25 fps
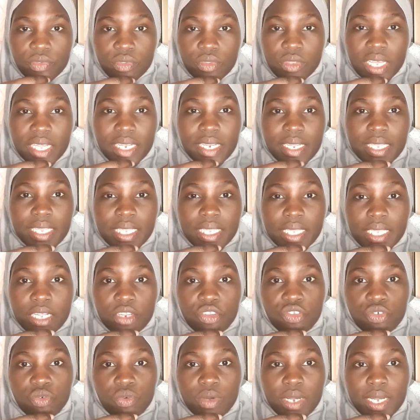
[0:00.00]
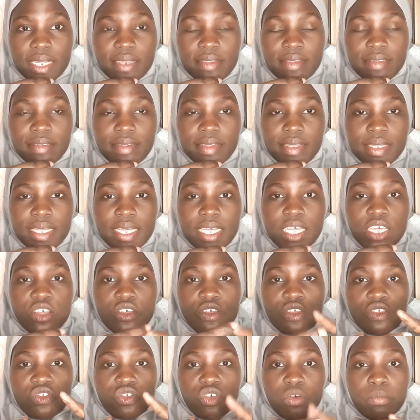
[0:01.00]
anything that you want.
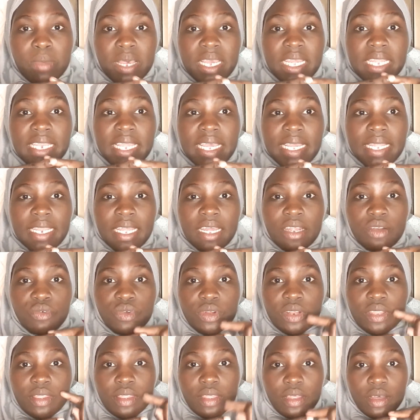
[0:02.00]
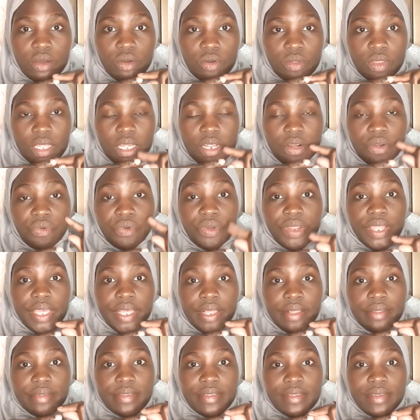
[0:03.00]
So my 900,000
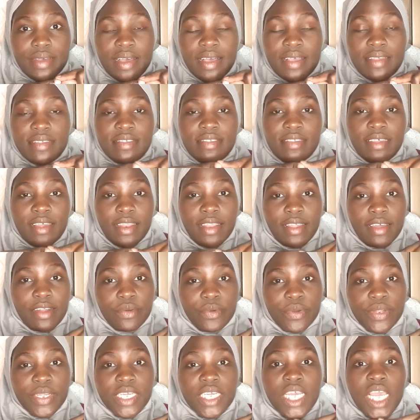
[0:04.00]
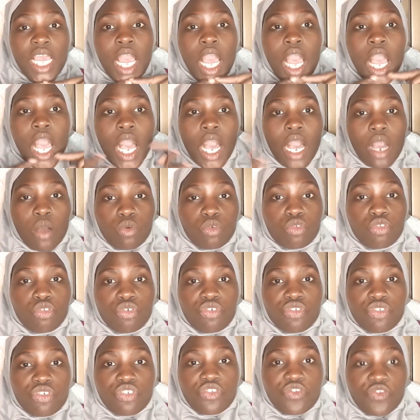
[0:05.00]
reals as salary, I would
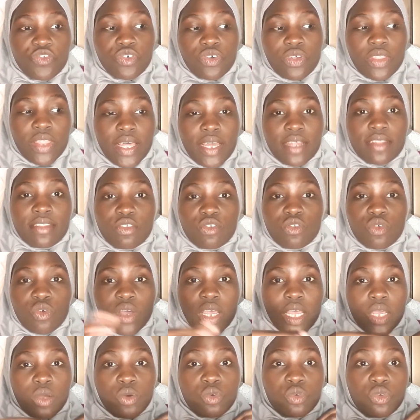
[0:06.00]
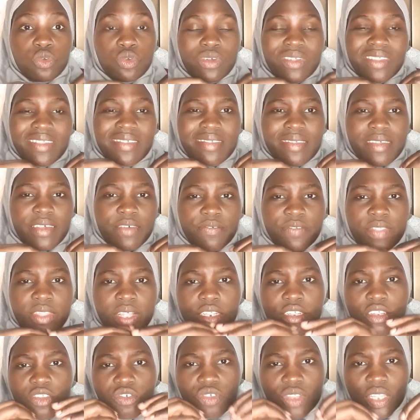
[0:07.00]
use it for that. So I could not save the
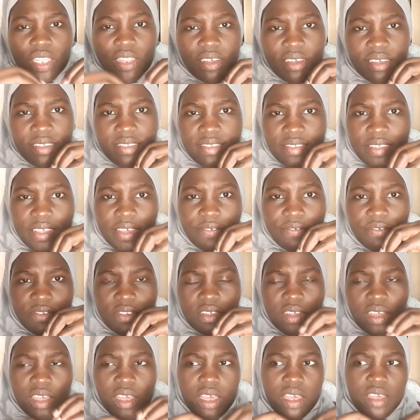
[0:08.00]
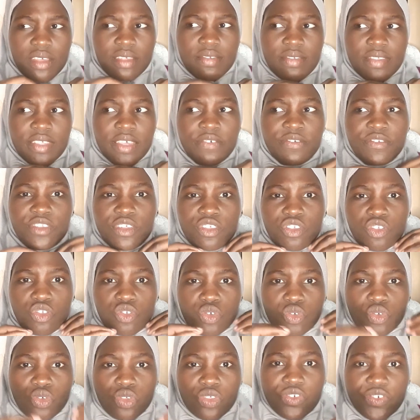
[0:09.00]
little that I saved. I saved in
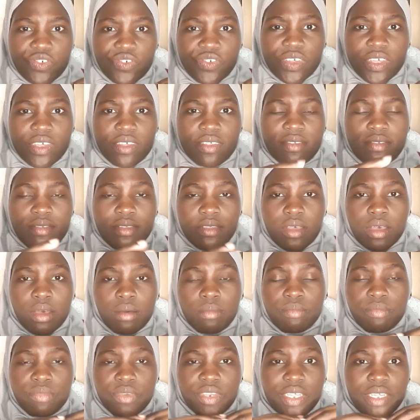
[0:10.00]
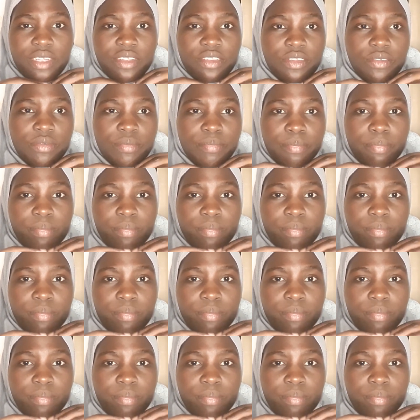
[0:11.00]
school fees. Some didn't